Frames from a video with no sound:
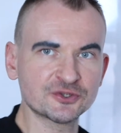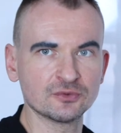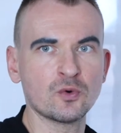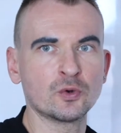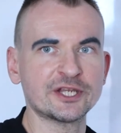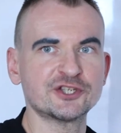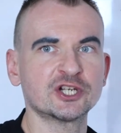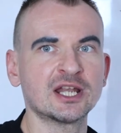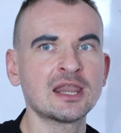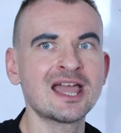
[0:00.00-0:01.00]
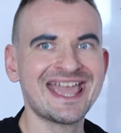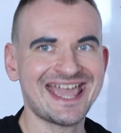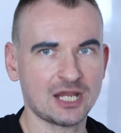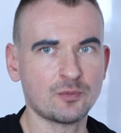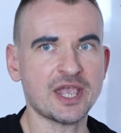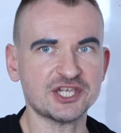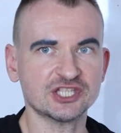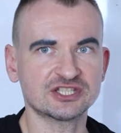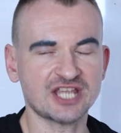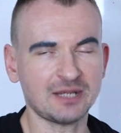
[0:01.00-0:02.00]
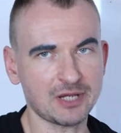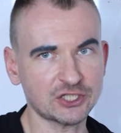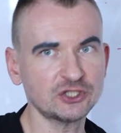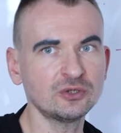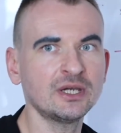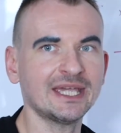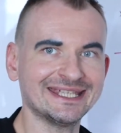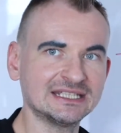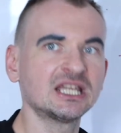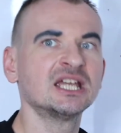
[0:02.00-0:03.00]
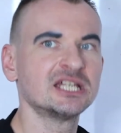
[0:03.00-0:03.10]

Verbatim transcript: two original equations and make sure it